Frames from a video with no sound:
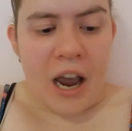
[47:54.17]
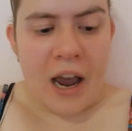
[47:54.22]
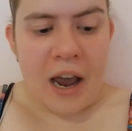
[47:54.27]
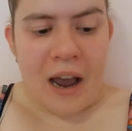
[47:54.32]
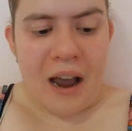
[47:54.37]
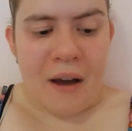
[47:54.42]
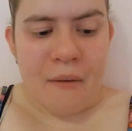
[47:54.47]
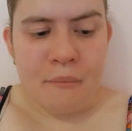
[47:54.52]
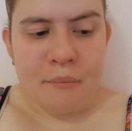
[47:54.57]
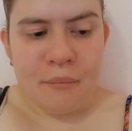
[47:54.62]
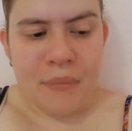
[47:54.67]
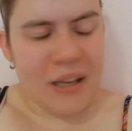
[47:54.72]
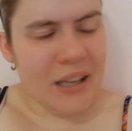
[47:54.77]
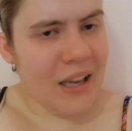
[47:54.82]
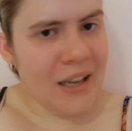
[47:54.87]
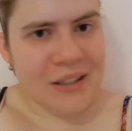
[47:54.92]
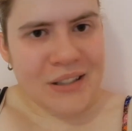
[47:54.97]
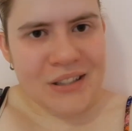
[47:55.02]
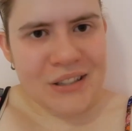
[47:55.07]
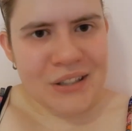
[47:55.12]
But
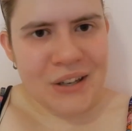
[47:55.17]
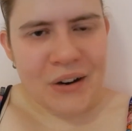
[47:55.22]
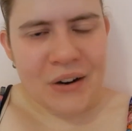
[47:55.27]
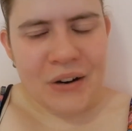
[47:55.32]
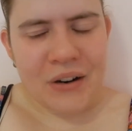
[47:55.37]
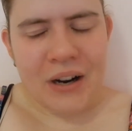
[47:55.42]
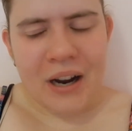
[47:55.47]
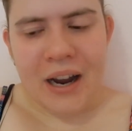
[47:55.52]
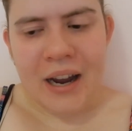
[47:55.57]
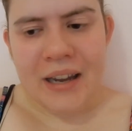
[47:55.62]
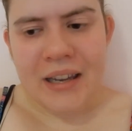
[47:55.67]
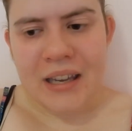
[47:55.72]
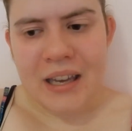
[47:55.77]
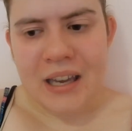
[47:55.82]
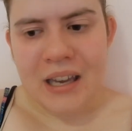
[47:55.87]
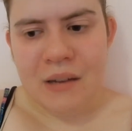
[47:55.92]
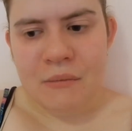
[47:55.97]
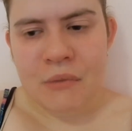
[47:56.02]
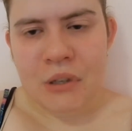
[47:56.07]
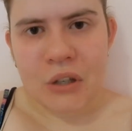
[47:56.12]
yeah, so I
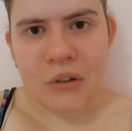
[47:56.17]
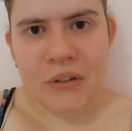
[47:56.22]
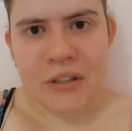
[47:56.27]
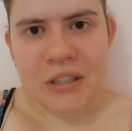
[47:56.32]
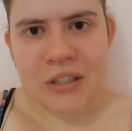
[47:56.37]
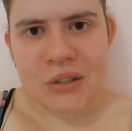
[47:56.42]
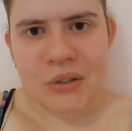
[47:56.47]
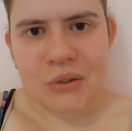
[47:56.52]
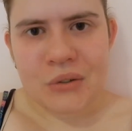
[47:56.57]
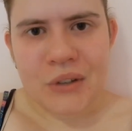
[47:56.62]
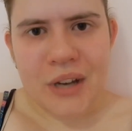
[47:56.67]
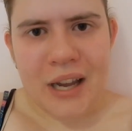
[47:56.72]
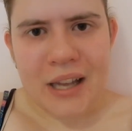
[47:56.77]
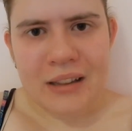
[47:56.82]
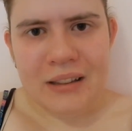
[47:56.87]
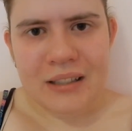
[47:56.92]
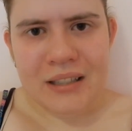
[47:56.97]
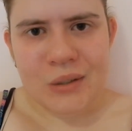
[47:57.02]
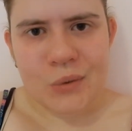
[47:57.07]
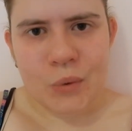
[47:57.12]
am going to
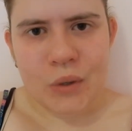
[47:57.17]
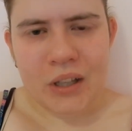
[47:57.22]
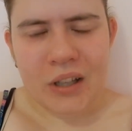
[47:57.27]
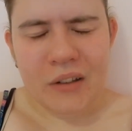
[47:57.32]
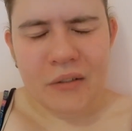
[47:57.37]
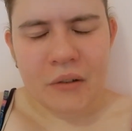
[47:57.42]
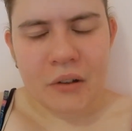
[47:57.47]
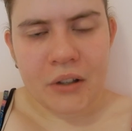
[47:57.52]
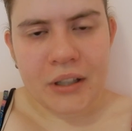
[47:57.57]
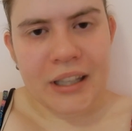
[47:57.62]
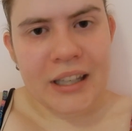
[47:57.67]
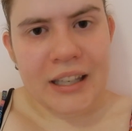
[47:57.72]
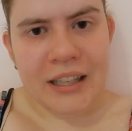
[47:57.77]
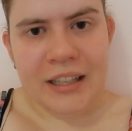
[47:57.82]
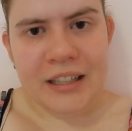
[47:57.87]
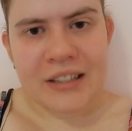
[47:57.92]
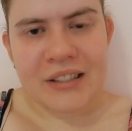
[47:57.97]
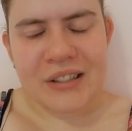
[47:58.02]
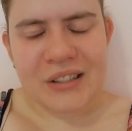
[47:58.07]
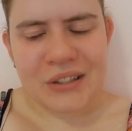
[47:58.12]
end this weekly vlog here.